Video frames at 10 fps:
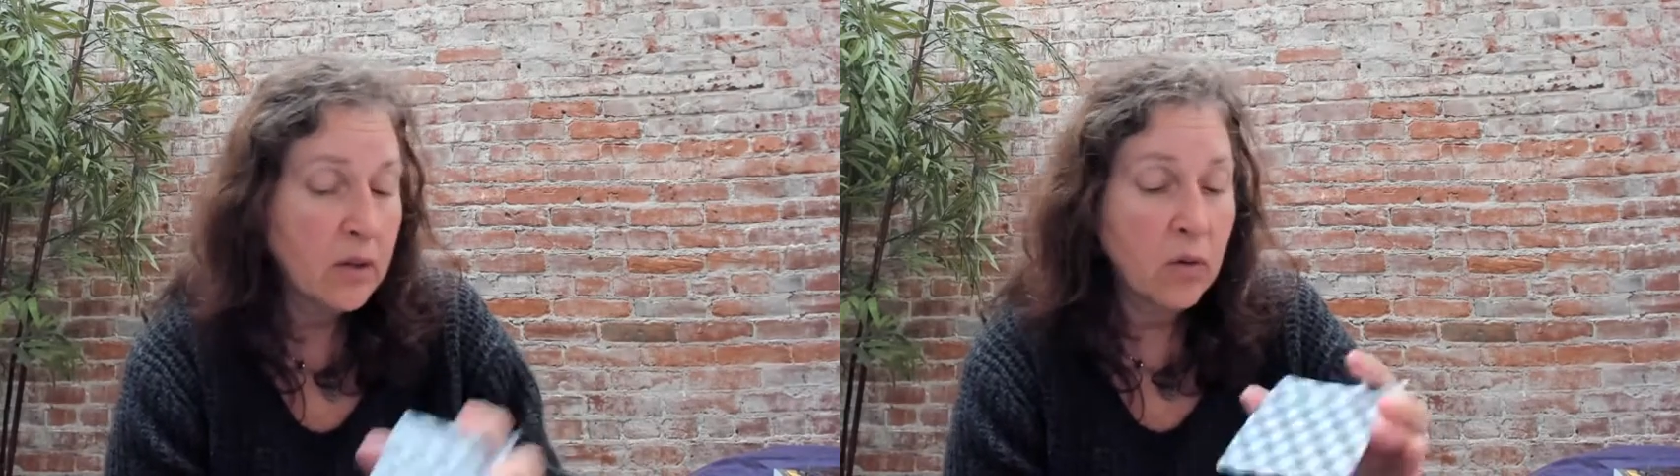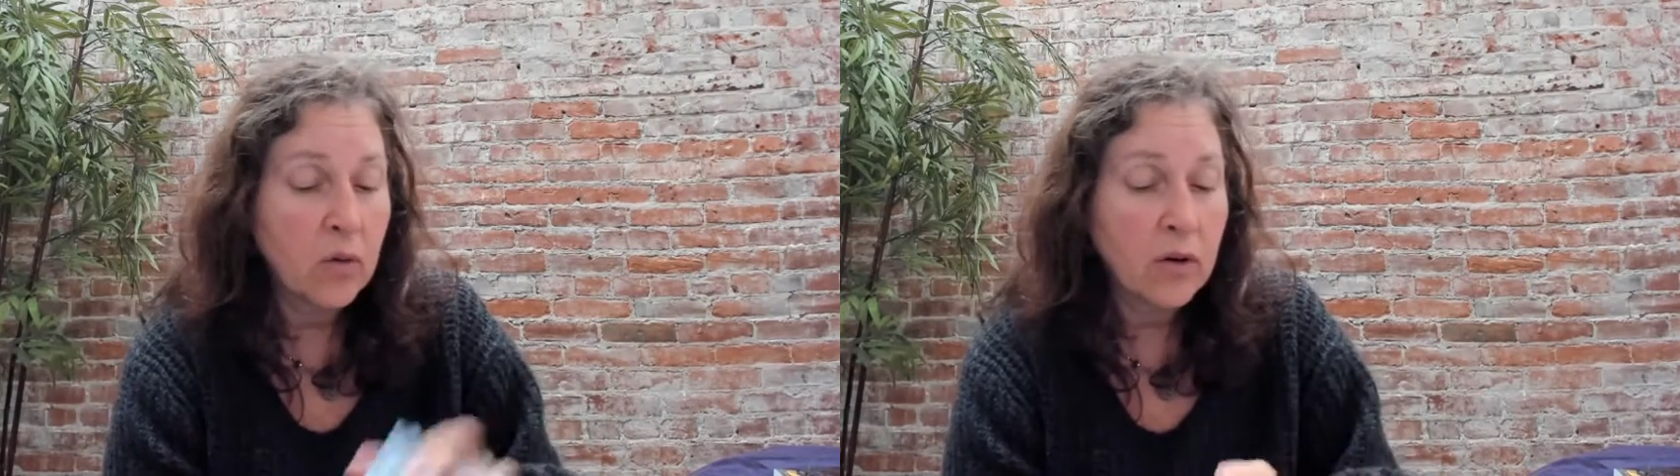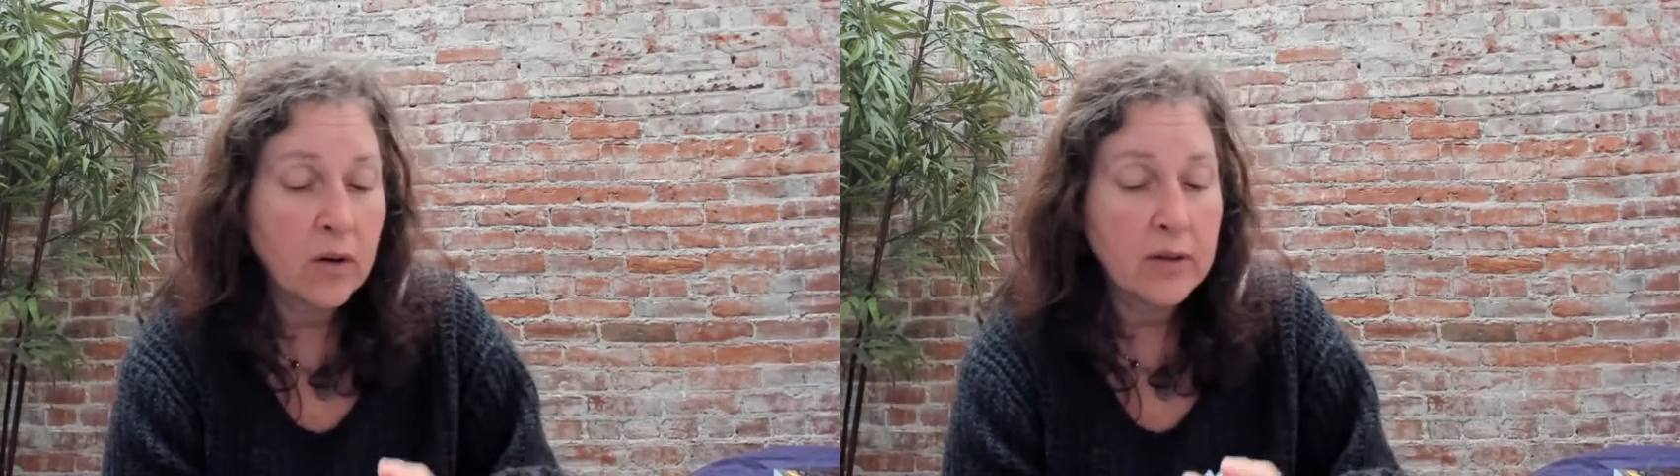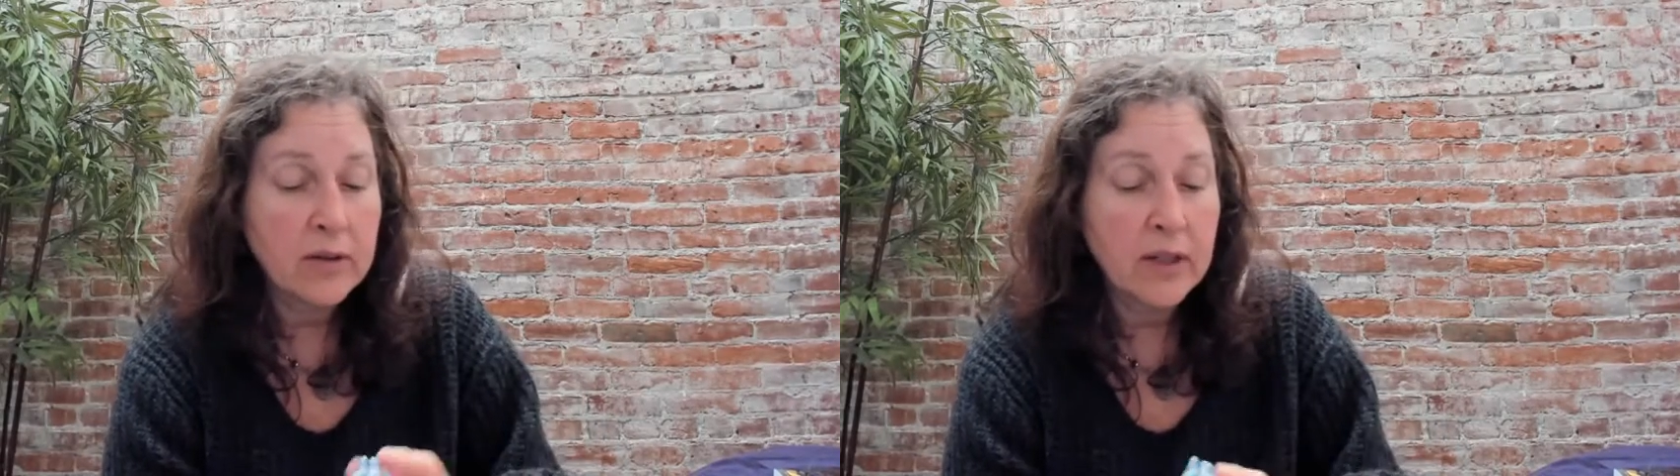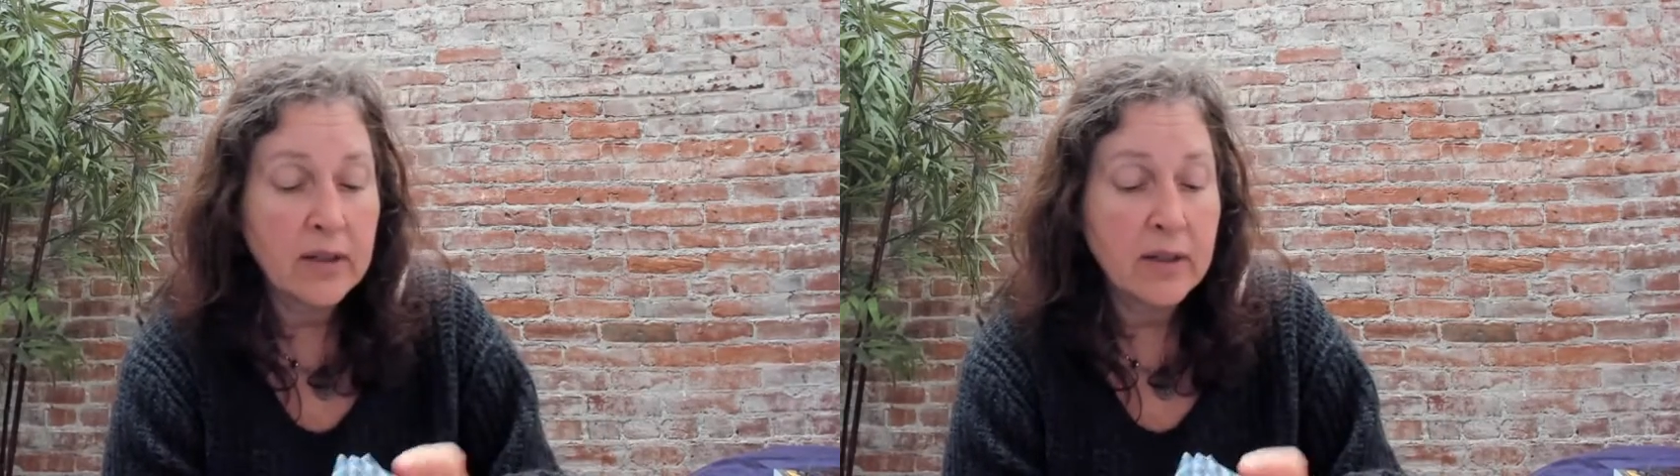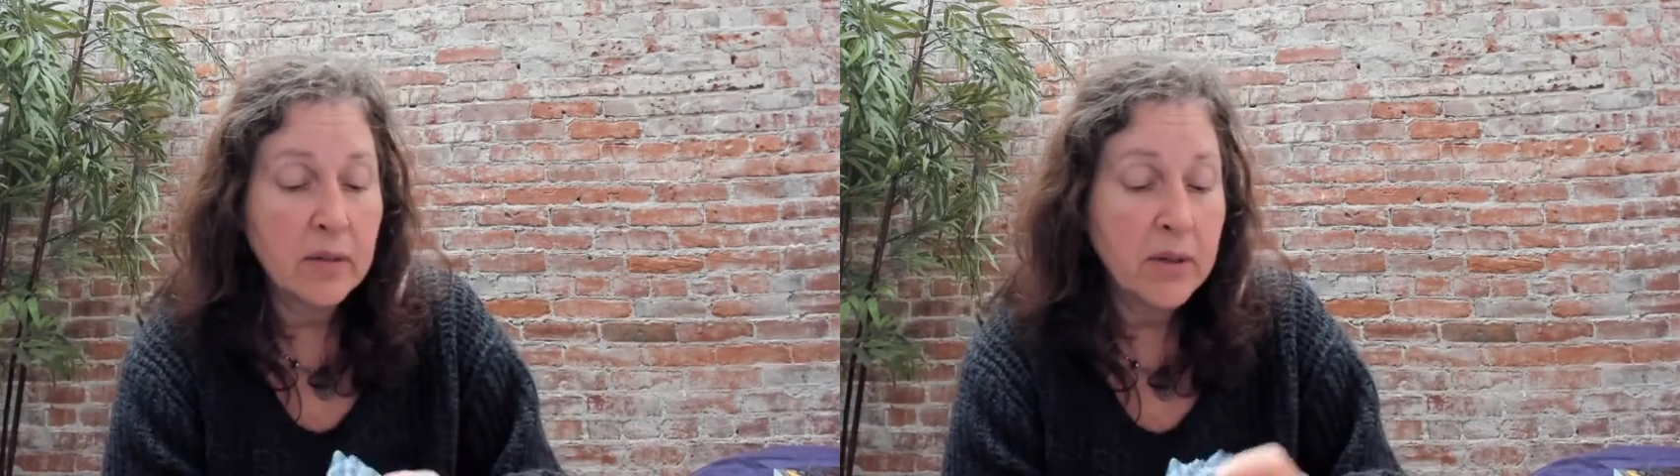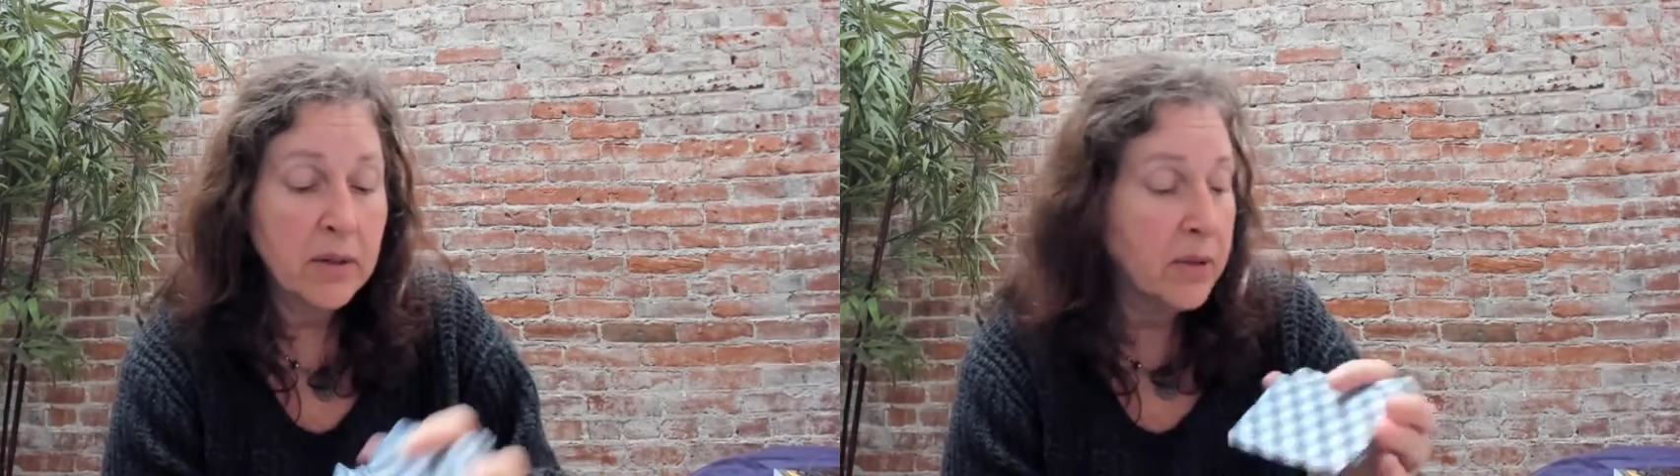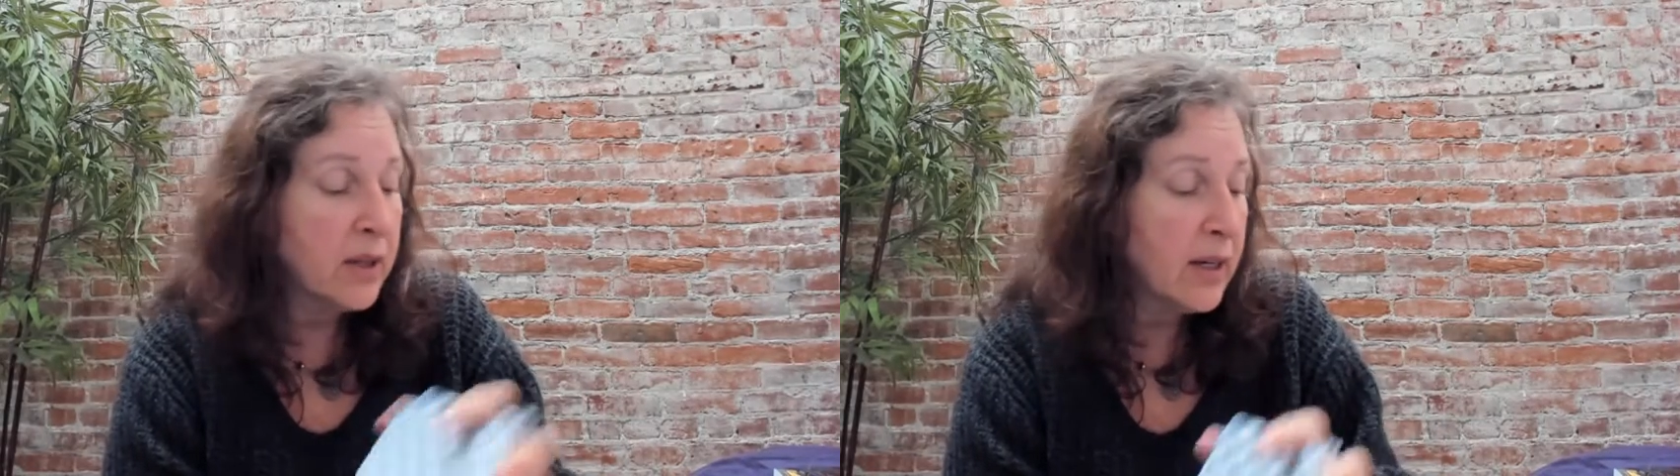or done the
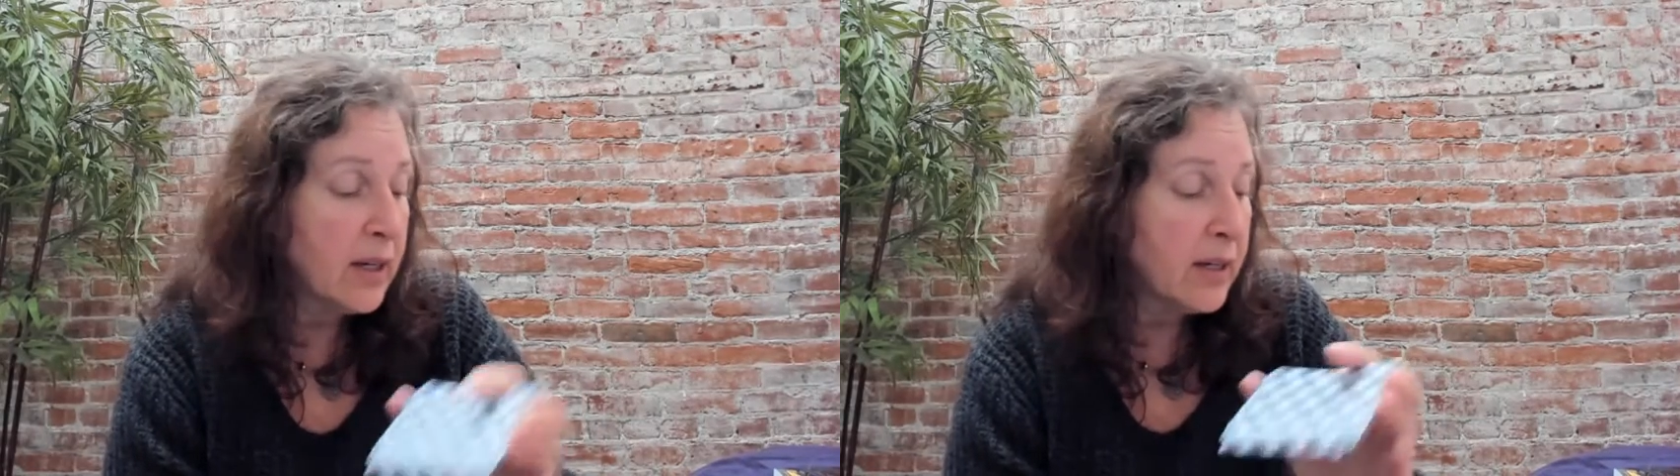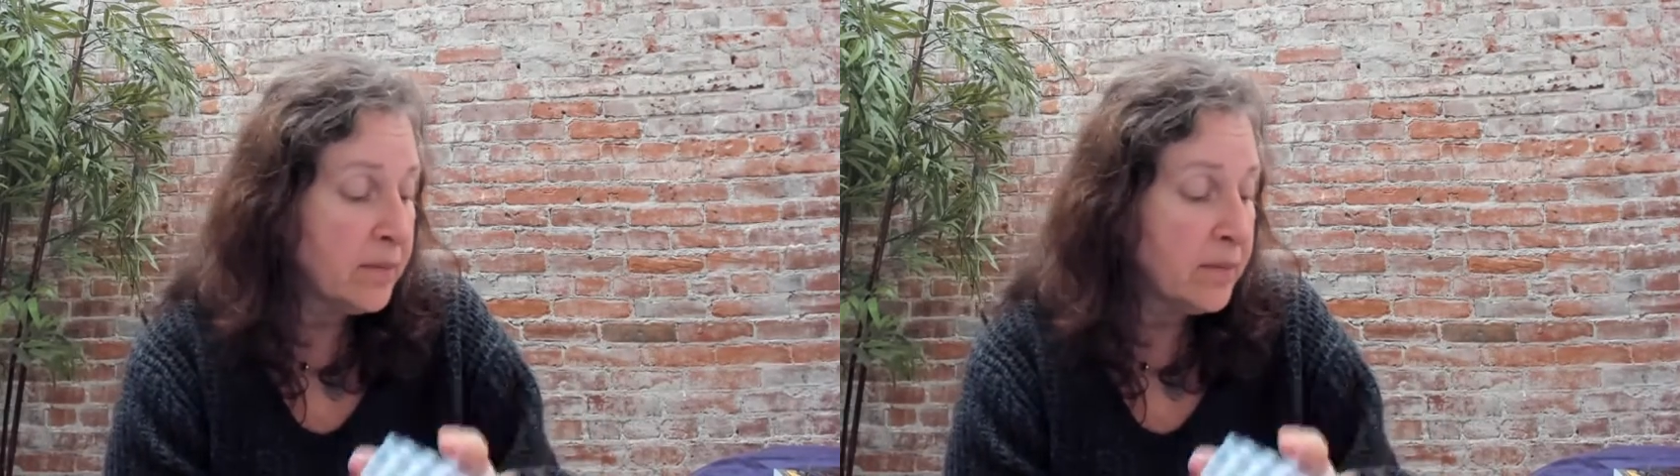manipulating.